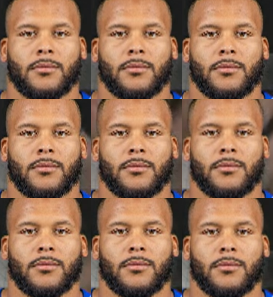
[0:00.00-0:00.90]

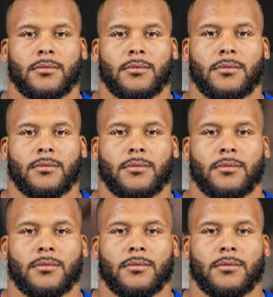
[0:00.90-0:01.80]

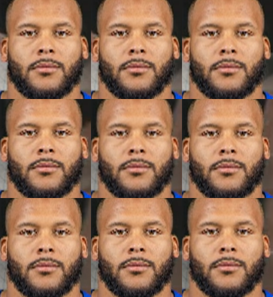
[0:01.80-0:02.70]

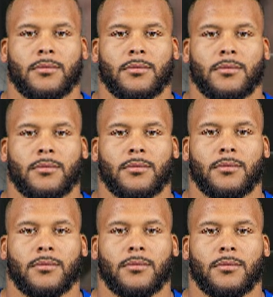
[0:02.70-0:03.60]

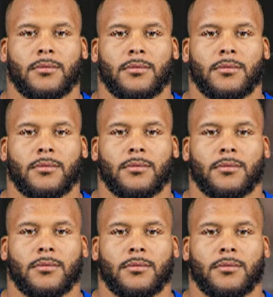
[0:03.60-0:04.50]

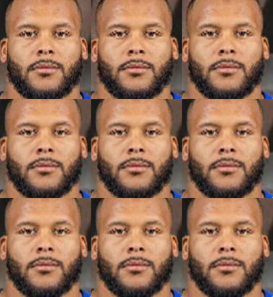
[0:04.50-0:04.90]
(silent)